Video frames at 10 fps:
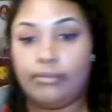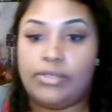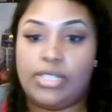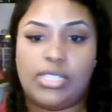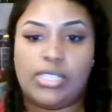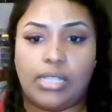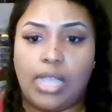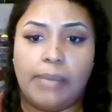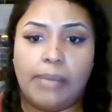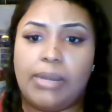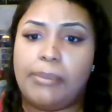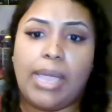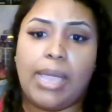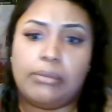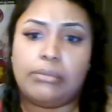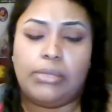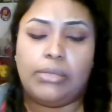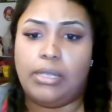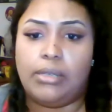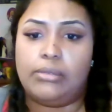just comment about, you
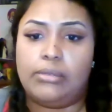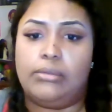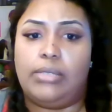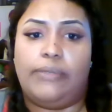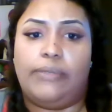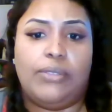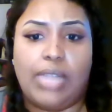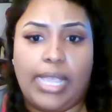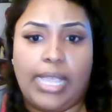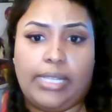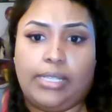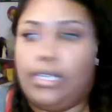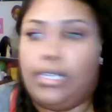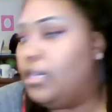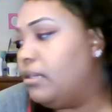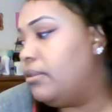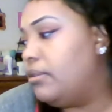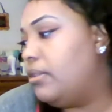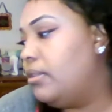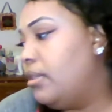know, if you like uh,
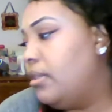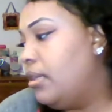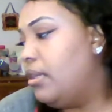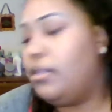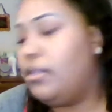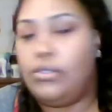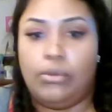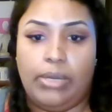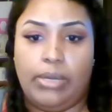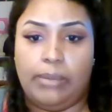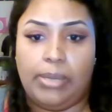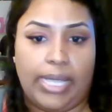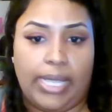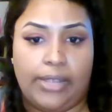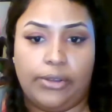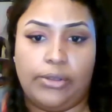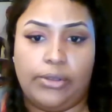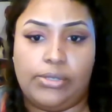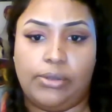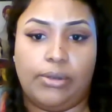doing
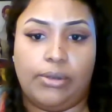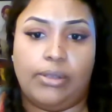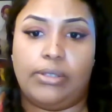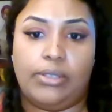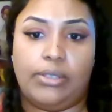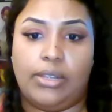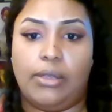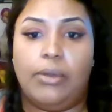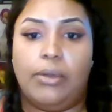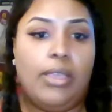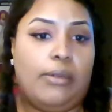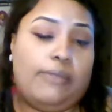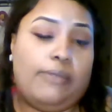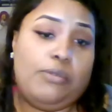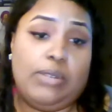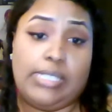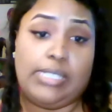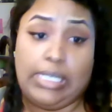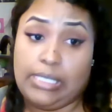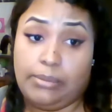planners, or, you know, if you want to
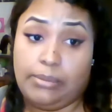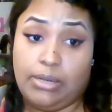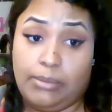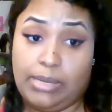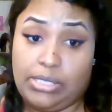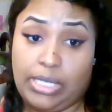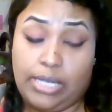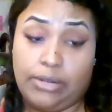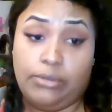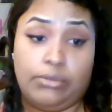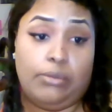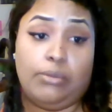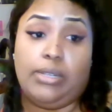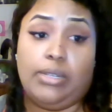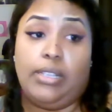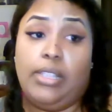see something on my channel, you want to